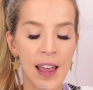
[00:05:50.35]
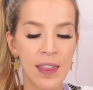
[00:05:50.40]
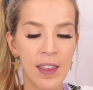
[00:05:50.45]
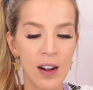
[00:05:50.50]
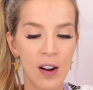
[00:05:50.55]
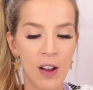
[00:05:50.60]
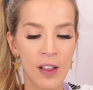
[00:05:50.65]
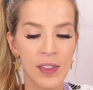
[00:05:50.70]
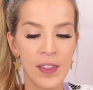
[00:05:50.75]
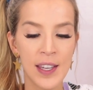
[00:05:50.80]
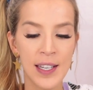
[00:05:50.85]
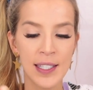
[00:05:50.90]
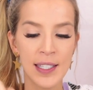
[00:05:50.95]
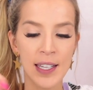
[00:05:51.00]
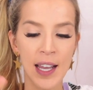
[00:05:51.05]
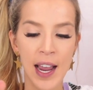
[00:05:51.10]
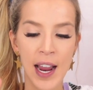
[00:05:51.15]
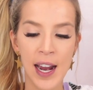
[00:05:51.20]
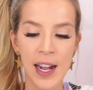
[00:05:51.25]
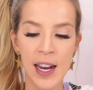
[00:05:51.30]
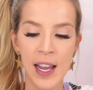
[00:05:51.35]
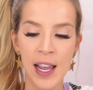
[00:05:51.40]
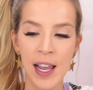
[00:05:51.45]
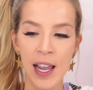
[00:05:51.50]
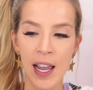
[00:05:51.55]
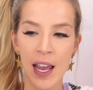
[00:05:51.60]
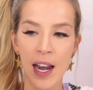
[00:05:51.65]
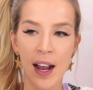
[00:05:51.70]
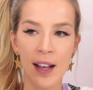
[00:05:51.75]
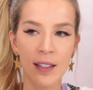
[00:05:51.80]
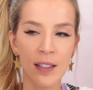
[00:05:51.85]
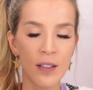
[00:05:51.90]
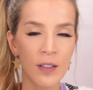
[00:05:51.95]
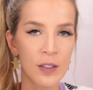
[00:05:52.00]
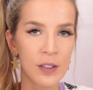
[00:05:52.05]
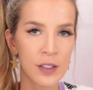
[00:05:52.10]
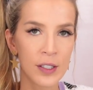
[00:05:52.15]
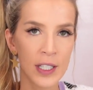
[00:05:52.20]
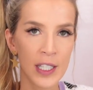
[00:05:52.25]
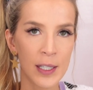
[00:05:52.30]
and then on this side it has a
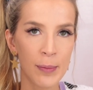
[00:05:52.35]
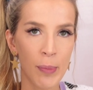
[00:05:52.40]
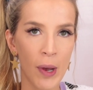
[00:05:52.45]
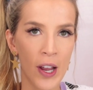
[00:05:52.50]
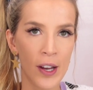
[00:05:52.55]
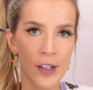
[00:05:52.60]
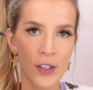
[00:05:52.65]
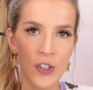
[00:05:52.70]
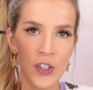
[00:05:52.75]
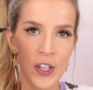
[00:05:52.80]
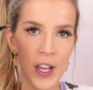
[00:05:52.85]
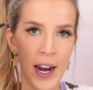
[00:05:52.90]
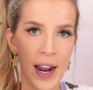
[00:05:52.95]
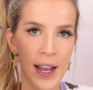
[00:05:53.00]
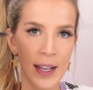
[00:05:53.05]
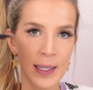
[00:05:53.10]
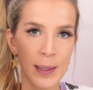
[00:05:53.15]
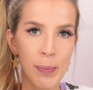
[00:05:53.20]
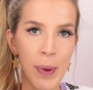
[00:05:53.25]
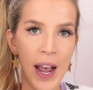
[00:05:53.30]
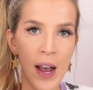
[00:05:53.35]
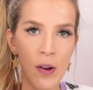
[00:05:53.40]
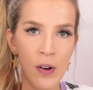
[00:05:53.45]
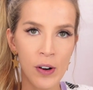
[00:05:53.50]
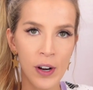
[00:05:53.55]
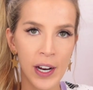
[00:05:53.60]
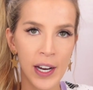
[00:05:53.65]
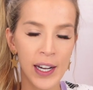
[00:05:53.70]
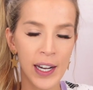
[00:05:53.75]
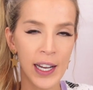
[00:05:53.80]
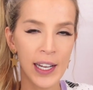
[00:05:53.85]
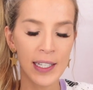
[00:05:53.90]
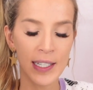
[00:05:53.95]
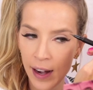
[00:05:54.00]
little sponge that has powder in it.